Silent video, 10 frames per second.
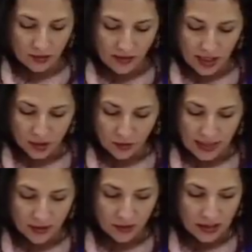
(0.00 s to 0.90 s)
Factory
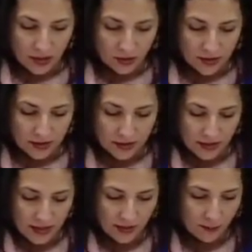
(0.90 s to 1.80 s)
every year since
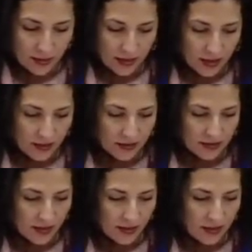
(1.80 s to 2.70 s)
I have been in the
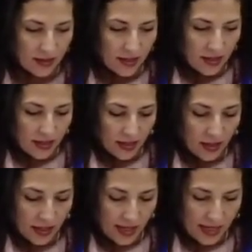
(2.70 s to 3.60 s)
Senate, uh,
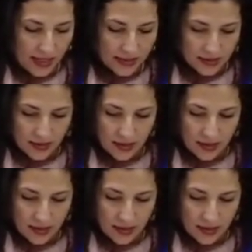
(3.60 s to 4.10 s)
and